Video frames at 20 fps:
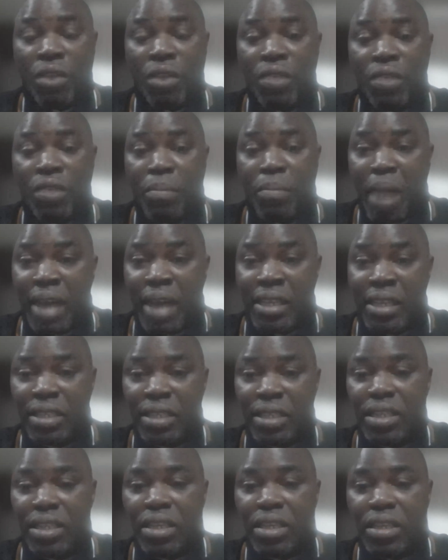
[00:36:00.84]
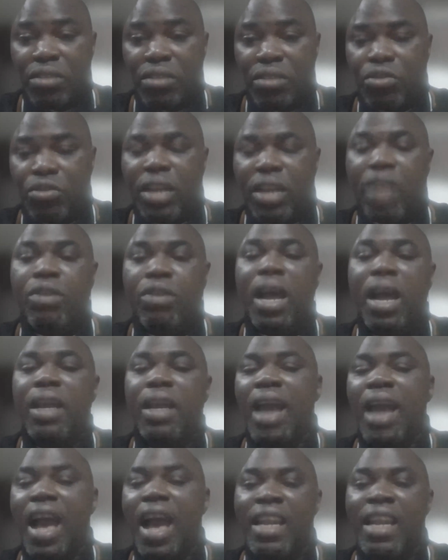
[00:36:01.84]
of the pad. So that you
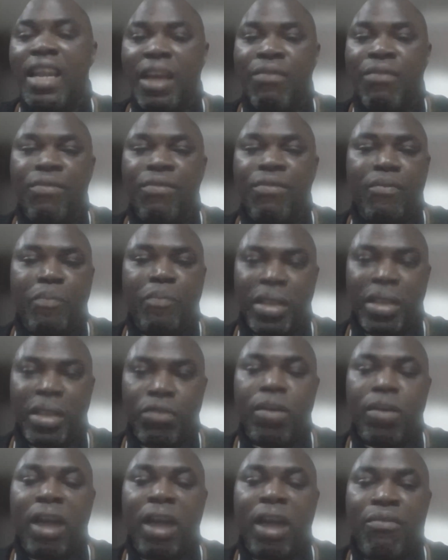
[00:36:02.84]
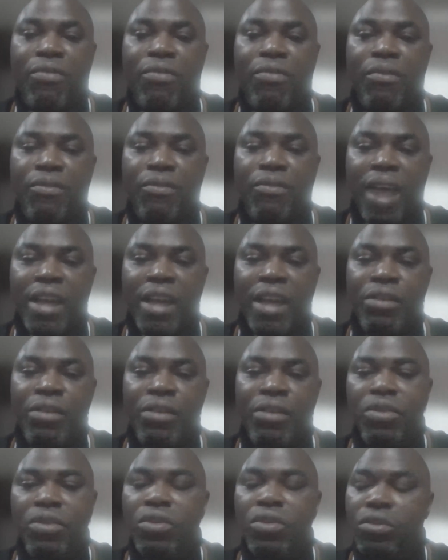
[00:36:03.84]
can add that particular value
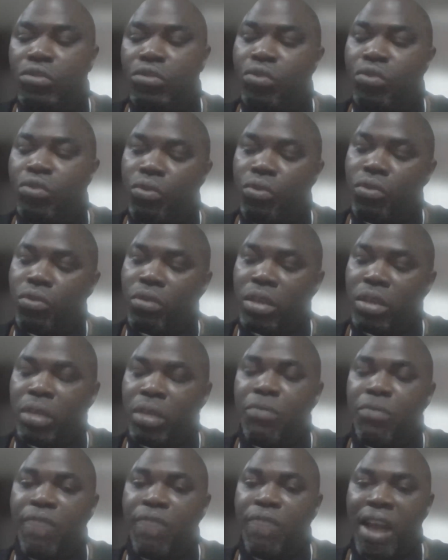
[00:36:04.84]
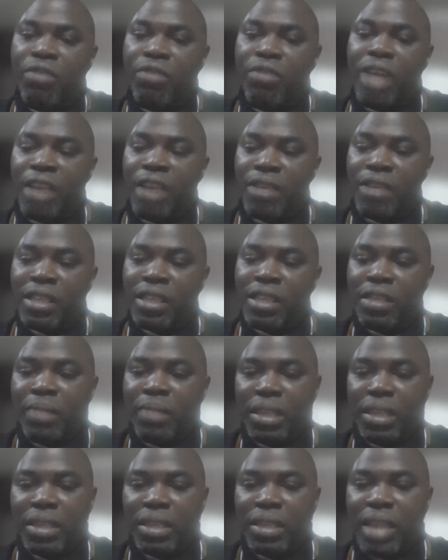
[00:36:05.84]
to the value that you
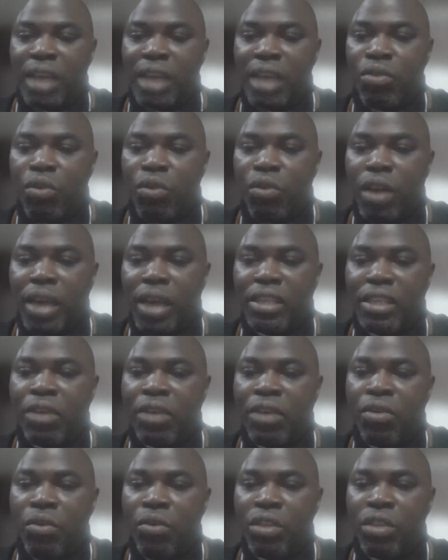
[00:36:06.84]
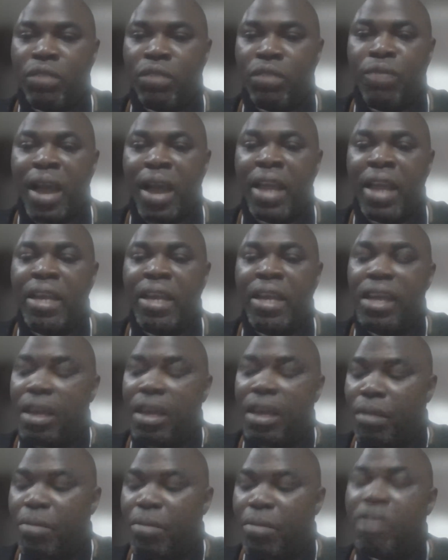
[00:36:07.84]
estimate that you collected or quantify
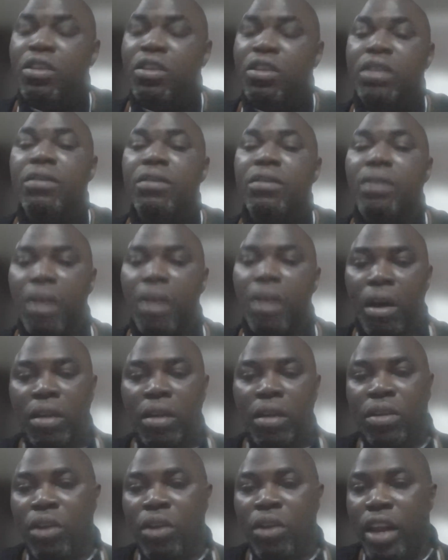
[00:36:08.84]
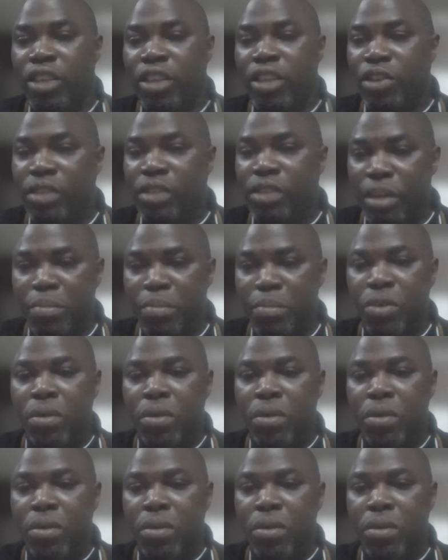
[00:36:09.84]
based on the uh, the collection drape